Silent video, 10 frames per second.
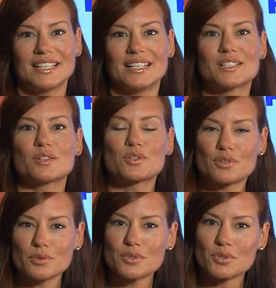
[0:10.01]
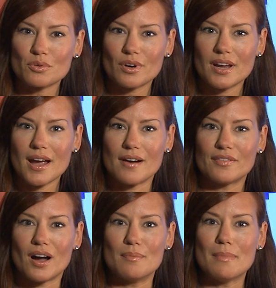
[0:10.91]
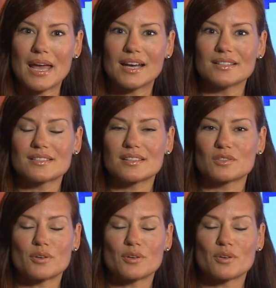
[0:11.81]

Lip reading: is the true story of a man's